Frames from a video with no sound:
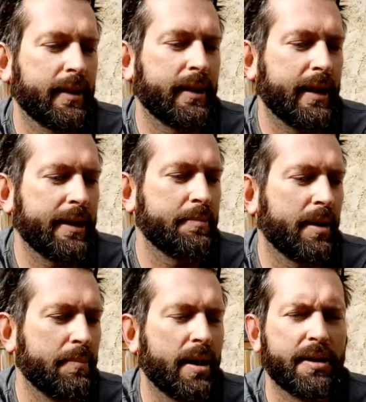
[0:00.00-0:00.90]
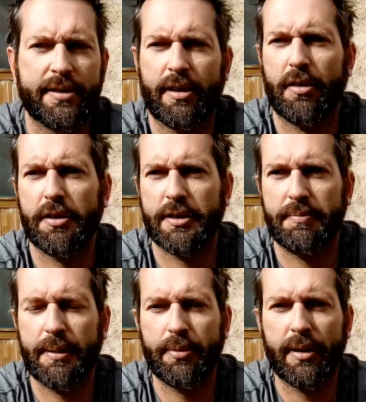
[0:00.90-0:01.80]
get them amongst lots
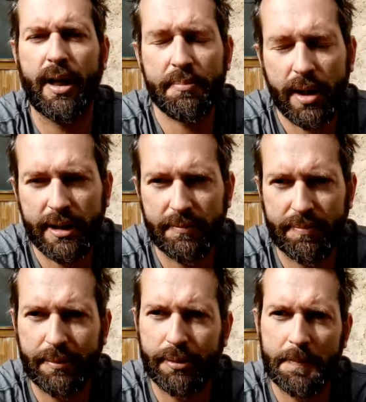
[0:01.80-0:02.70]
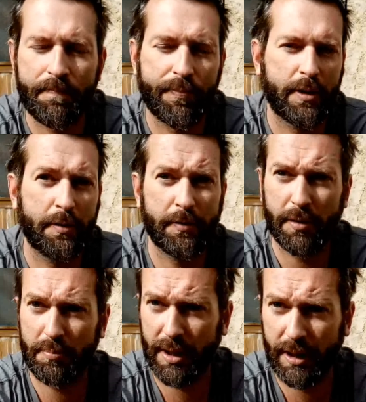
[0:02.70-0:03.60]
of people, like-minded people who've
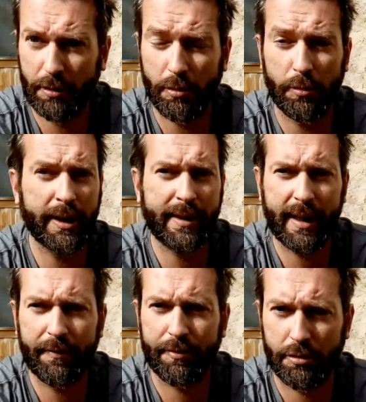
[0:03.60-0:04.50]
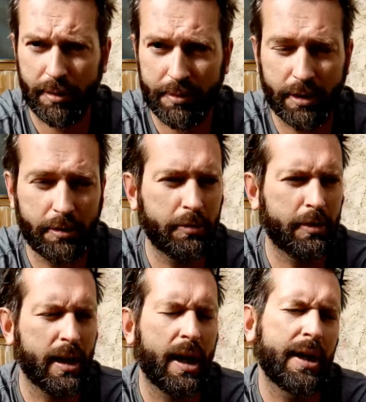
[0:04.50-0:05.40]
got money, who are already there for crypto, who
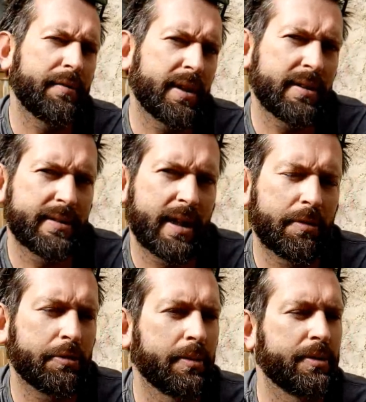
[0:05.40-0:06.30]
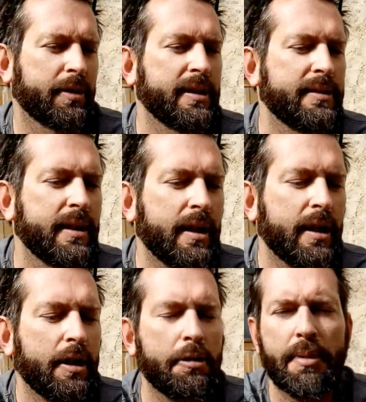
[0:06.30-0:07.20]
kind of understand what crypto is,
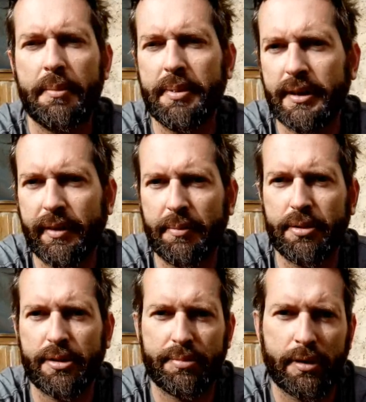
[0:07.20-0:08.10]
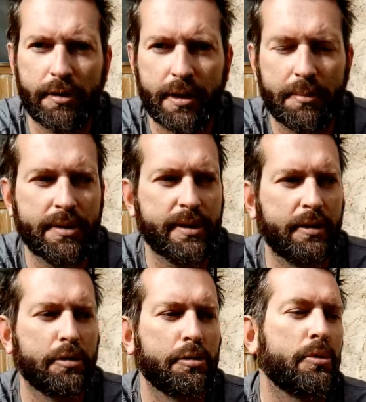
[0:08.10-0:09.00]
who might be developers and programmers,
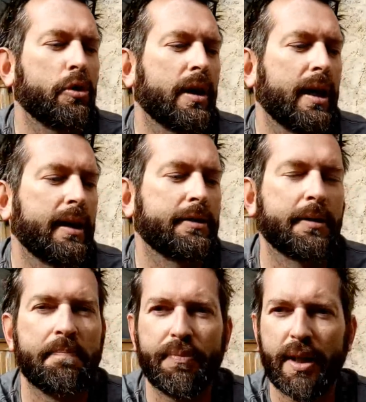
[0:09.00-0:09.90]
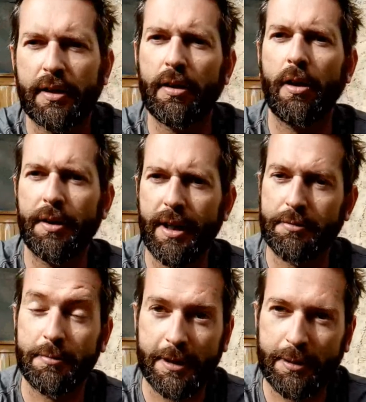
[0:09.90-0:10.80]
and who are more likely to go, oh,
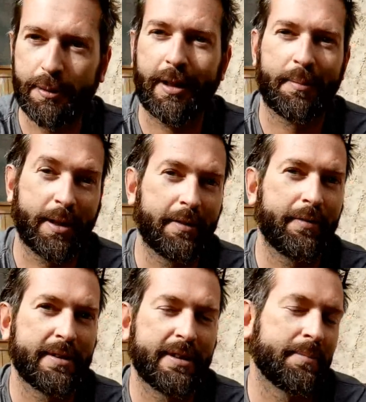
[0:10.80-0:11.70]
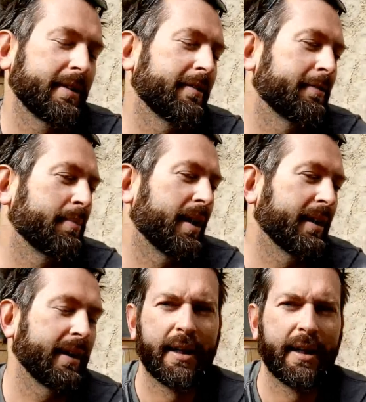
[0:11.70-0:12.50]
that's really cool, I'm going to invest a bit of my